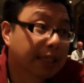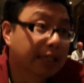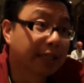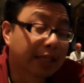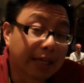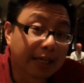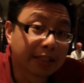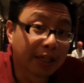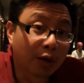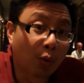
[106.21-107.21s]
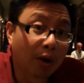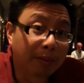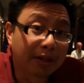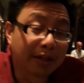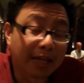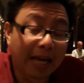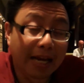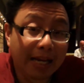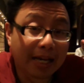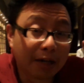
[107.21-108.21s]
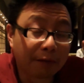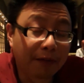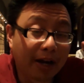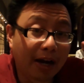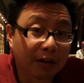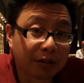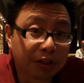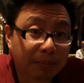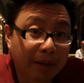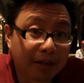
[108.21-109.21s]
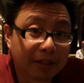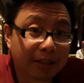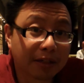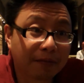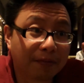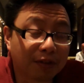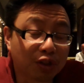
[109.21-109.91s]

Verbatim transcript: And the thing is, they don't want me to take any kind of allergy medicine for